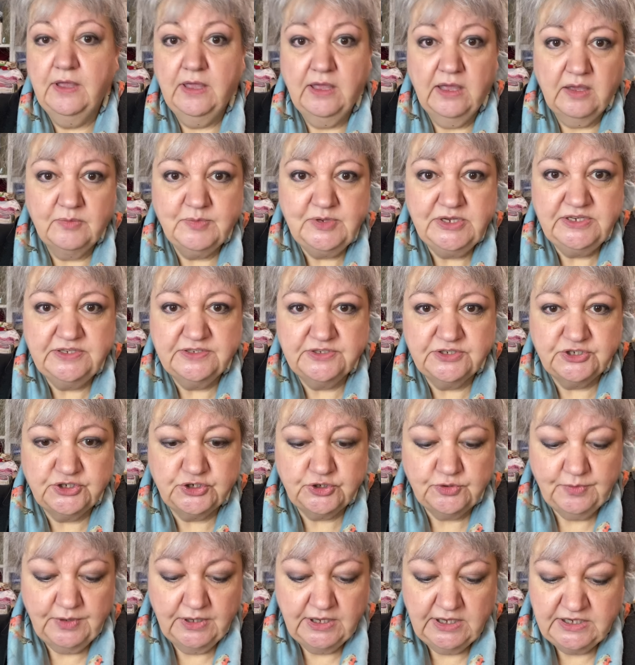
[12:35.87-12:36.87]
I mean,
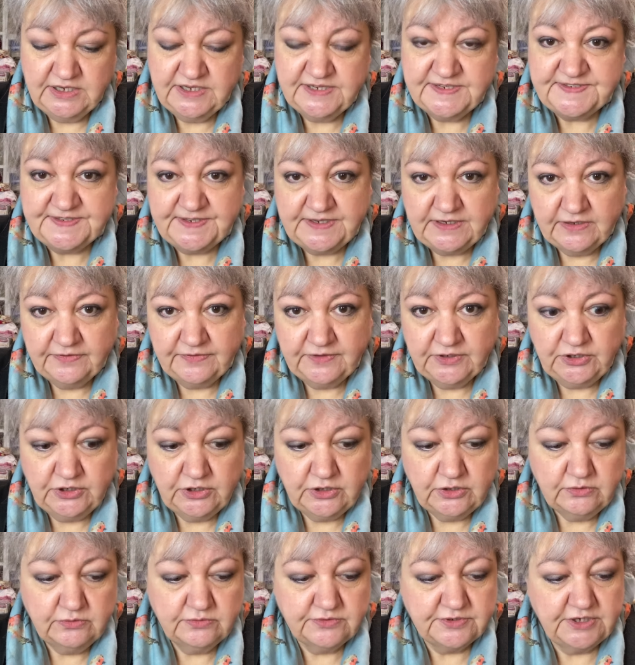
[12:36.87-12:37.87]
you see on the
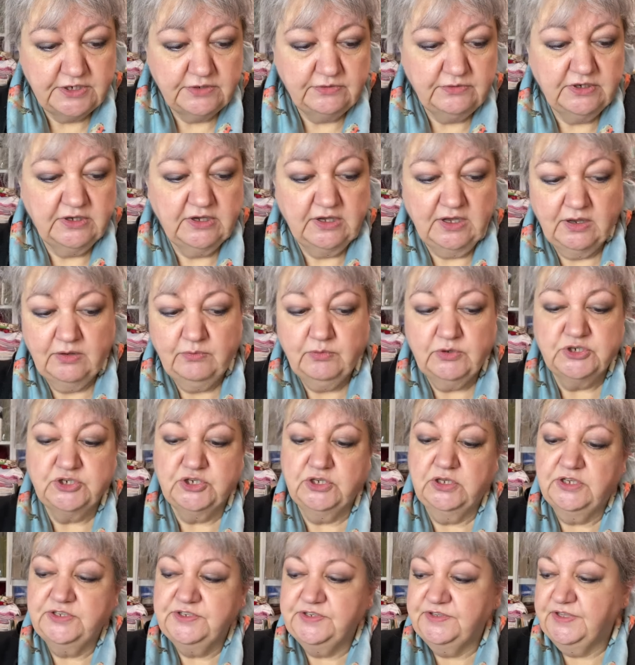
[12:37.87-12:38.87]
news, don't you? I watch a
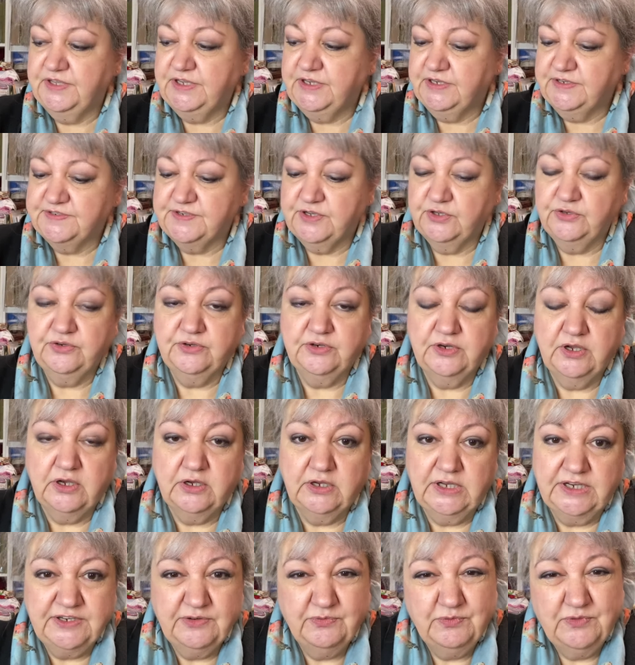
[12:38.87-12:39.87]
lot of things on.
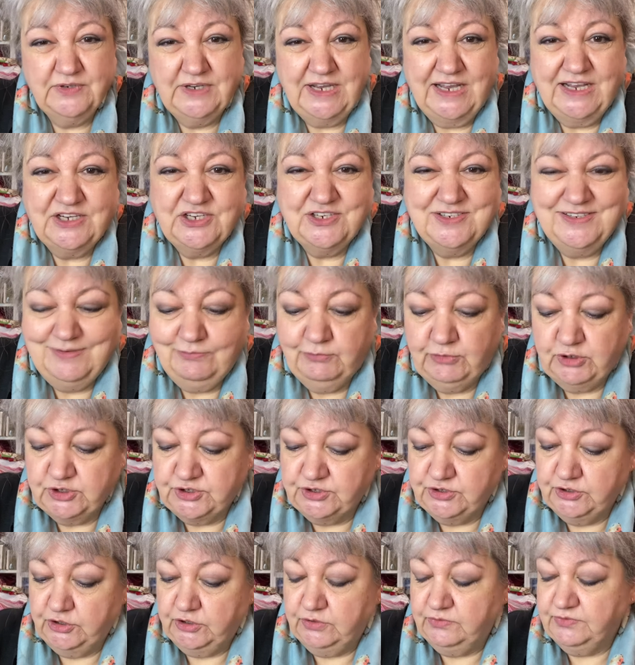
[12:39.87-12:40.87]
I don't actually watch
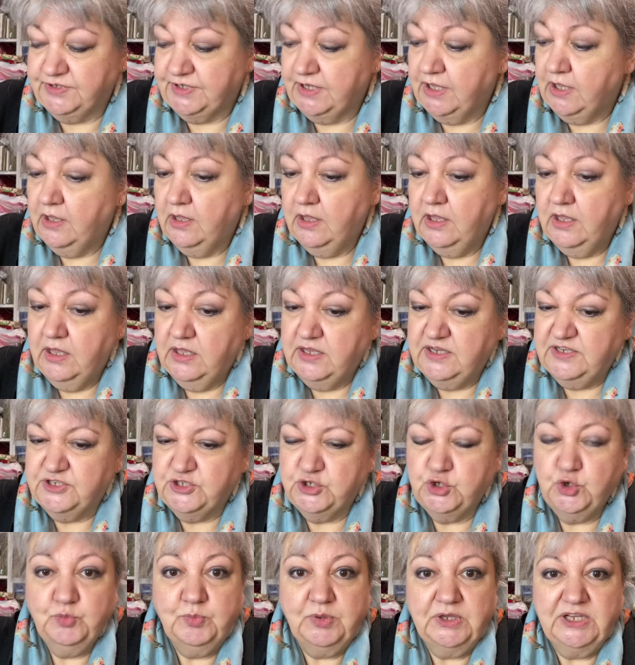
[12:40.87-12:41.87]
the news. It's
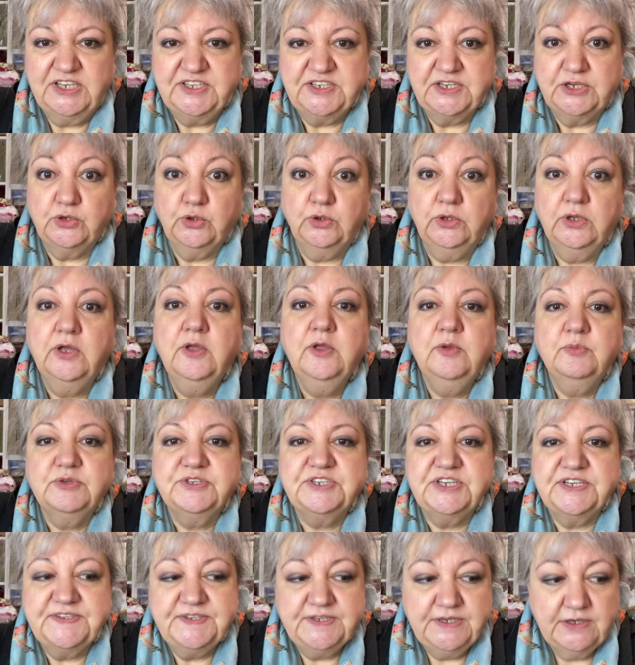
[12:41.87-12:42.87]
too political.
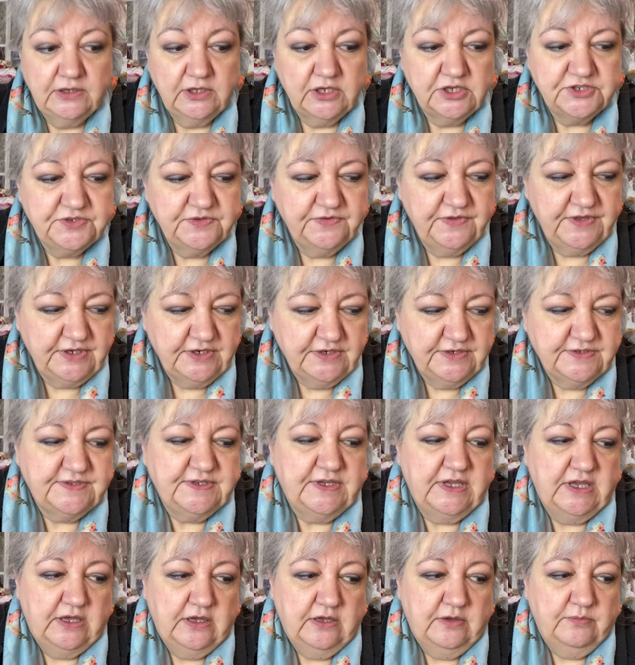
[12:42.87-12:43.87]
But I see a lot of things
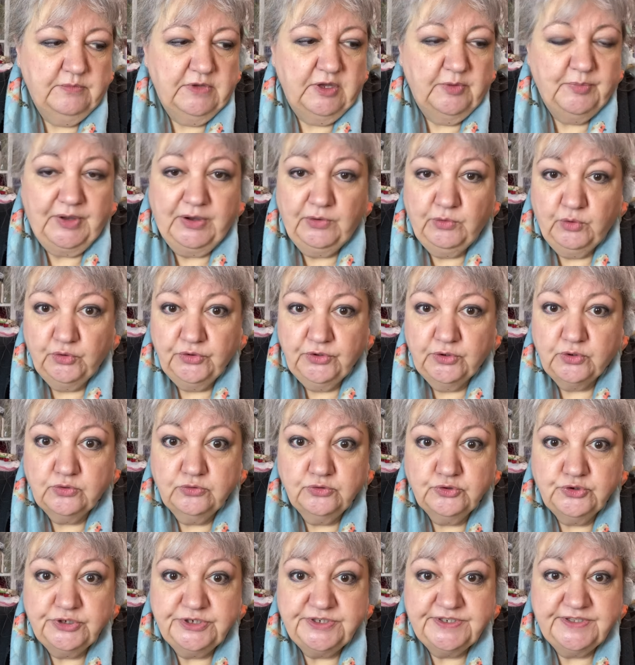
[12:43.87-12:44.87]
about other
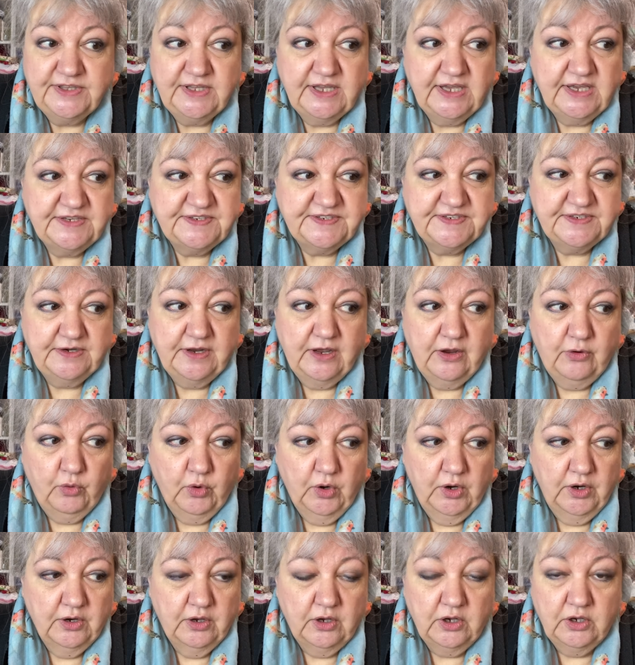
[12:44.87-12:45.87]
countries and their snow
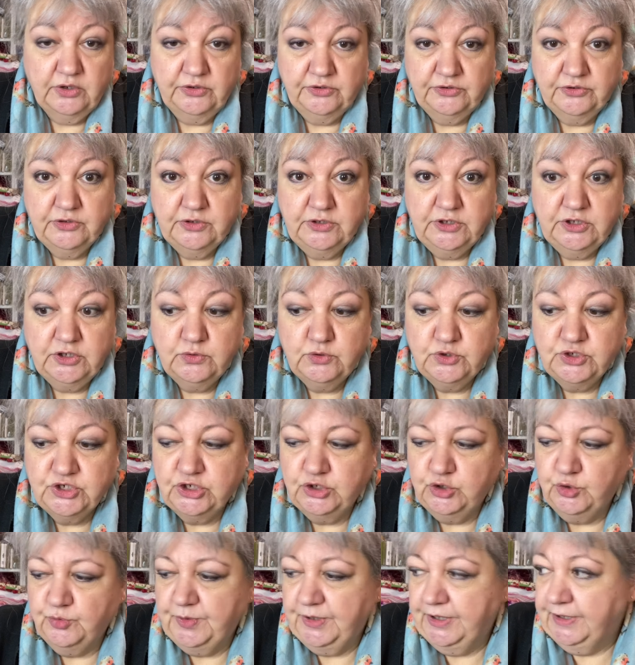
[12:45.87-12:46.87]
on
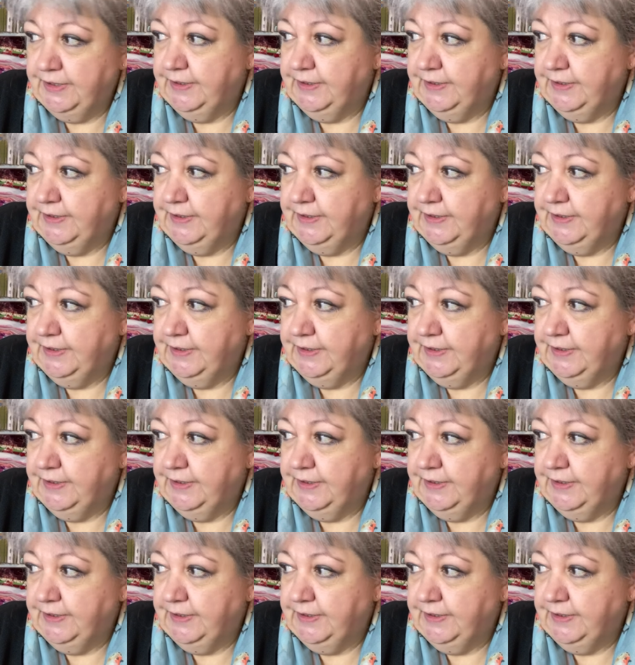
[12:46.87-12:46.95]
YouTube.